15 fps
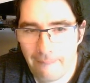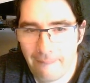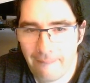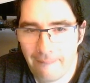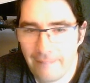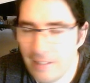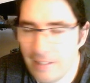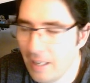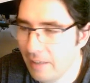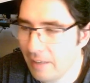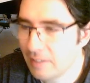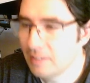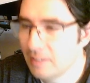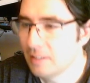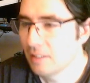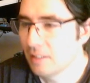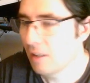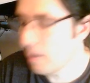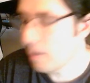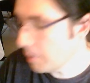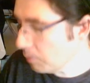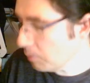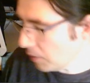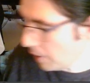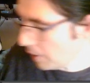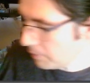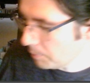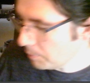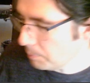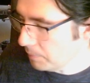yeah, I mean we have
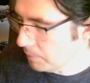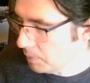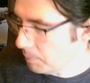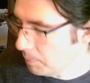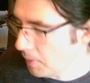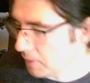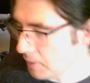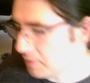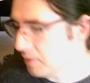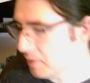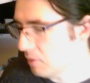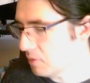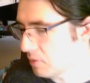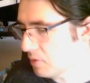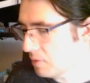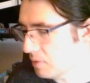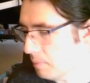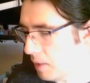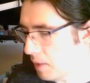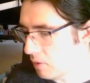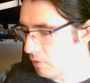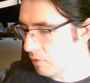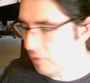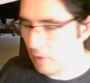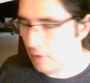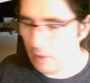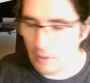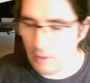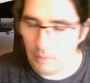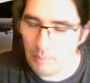the parts here. It's just a matter
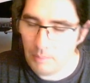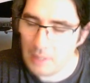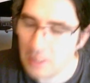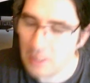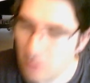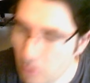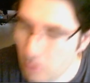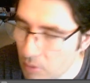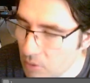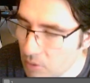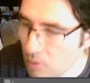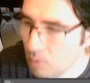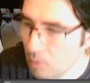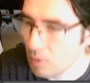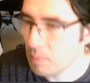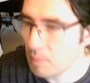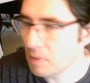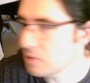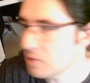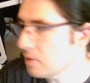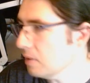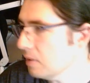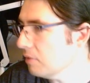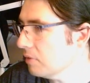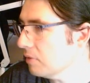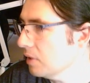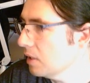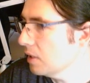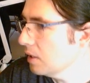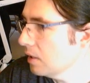of making sure it's all robust enough.
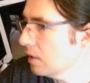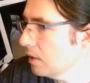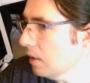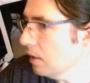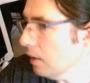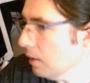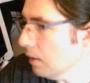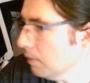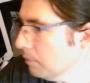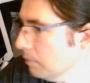Um,